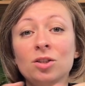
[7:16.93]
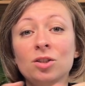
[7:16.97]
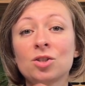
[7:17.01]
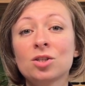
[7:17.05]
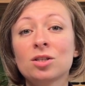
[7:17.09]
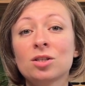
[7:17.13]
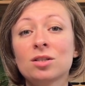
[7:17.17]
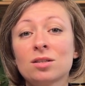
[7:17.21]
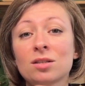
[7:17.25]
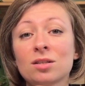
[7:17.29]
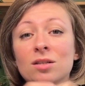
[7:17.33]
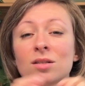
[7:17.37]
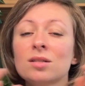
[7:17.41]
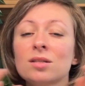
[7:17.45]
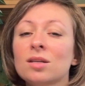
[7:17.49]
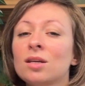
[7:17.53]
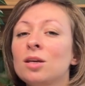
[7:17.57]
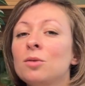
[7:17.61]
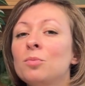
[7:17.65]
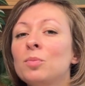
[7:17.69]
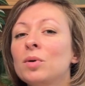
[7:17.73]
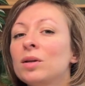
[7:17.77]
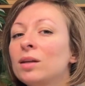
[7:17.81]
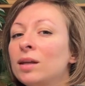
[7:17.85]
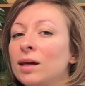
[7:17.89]
just
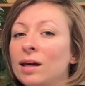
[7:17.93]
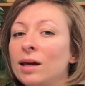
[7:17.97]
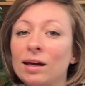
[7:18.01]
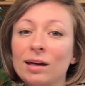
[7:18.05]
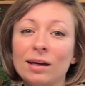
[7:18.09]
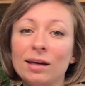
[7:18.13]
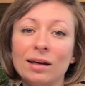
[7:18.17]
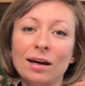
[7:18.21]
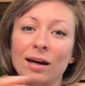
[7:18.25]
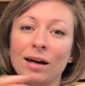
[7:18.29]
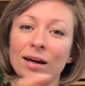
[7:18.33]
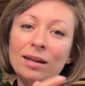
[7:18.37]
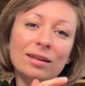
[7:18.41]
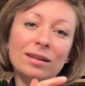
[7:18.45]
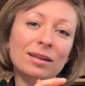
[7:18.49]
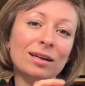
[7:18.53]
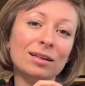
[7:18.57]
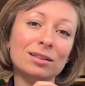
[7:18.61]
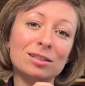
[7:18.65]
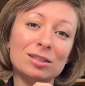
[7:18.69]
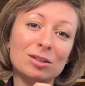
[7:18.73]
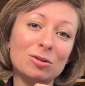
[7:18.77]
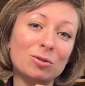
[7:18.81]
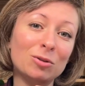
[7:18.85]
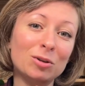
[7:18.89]
skip a day and
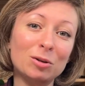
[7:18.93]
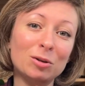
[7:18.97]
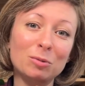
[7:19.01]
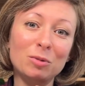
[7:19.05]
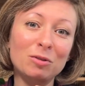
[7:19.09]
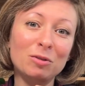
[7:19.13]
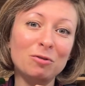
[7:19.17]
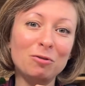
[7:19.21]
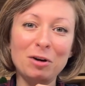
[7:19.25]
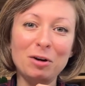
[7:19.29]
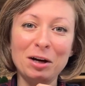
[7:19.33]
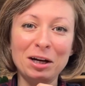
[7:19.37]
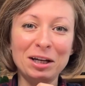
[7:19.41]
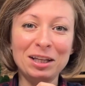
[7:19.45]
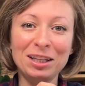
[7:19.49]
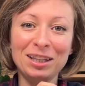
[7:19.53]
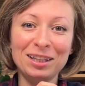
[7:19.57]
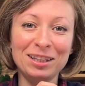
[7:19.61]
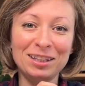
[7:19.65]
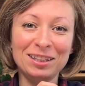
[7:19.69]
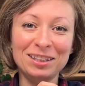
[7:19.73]
that's gonna be fine.